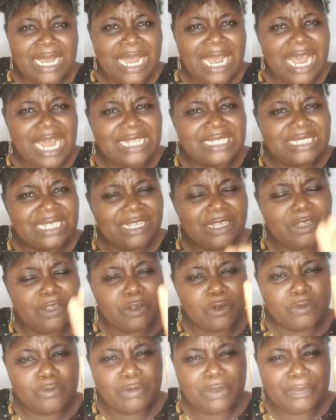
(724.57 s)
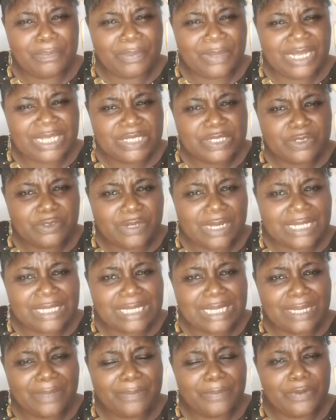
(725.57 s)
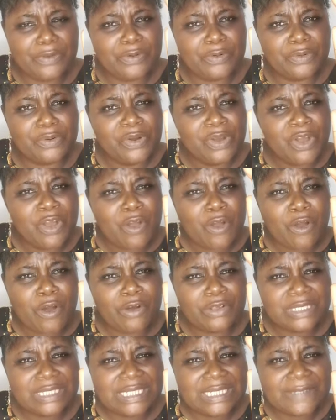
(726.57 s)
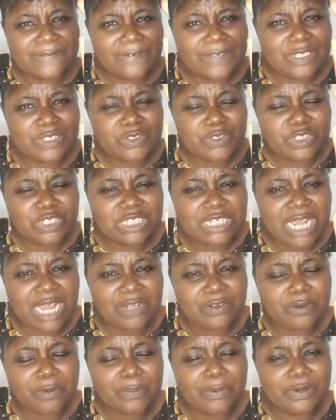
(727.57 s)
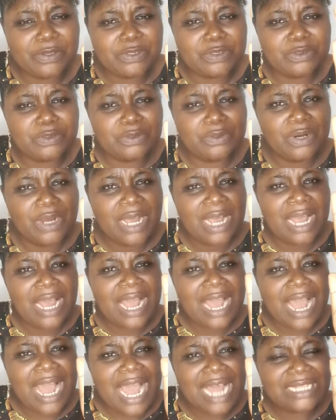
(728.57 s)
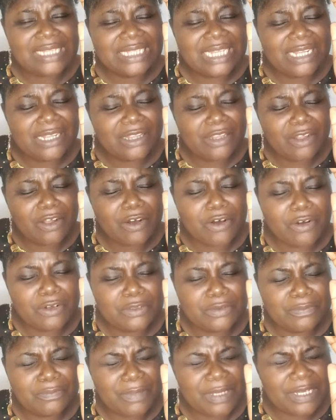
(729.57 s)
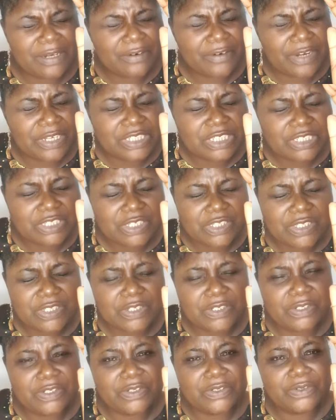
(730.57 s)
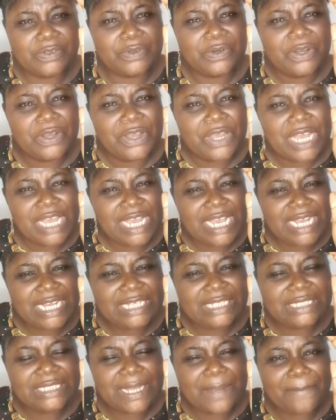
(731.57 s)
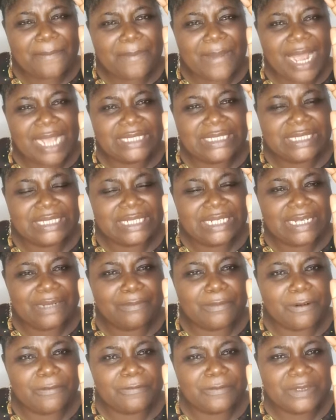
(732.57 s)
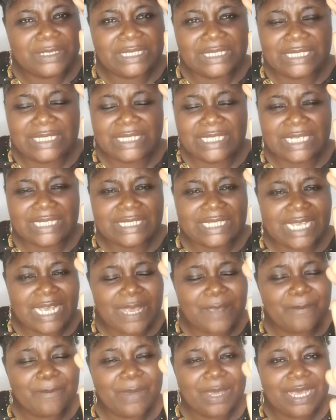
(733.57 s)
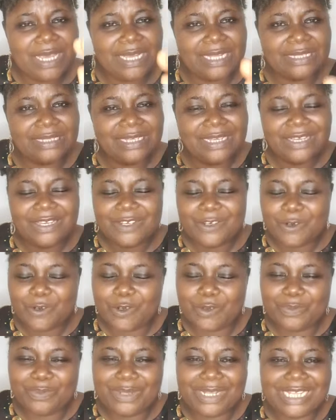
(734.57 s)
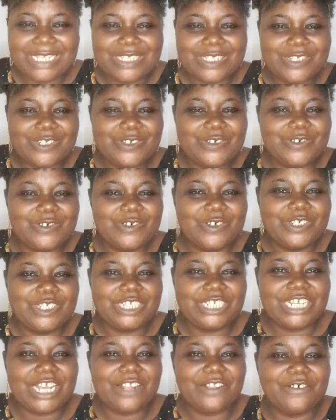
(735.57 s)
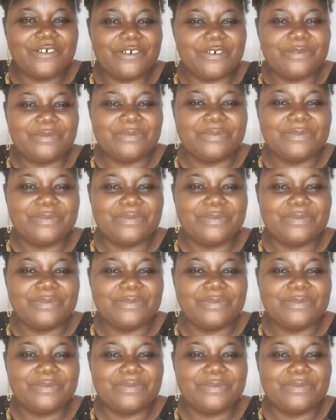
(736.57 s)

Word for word: and the lord will bless you and keep you cause his face to shine upon you and the Lord be gracious to you in the mighty name of Jesus. Amen. God bless you. Shalom.